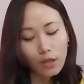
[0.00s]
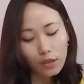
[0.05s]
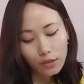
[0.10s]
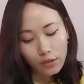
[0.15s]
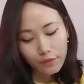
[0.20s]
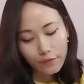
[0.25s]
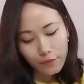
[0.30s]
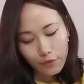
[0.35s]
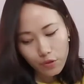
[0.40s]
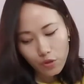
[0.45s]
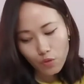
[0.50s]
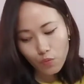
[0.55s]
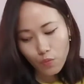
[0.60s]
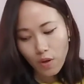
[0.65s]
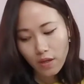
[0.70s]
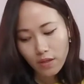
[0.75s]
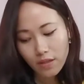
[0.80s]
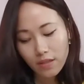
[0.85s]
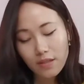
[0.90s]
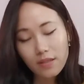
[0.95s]
The first
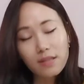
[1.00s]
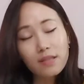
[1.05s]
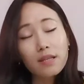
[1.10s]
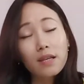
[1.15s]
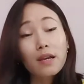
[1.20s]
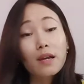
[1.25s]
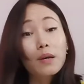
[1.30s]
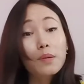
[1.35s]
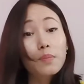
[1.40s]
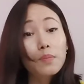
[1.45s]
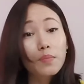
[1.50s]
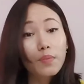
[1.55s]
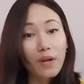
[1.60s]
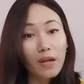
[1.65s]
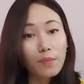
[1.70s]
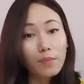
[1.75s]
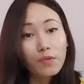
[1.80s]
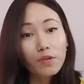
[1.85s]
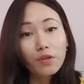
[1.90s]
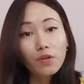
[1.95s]
one is
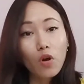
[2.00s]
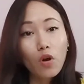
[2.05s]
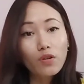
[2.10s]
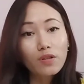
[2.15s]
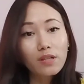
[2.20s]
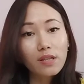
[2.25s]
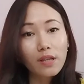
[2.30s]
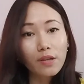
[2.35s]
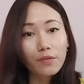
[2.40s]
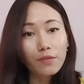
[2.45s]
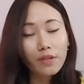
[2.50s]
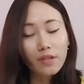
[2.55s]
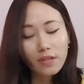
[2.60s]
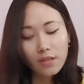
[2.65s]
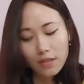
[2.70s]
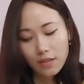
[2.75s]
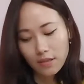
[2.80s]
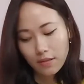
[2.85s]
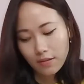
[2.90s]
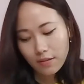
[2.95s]
primary
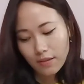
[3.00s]
auxiliaries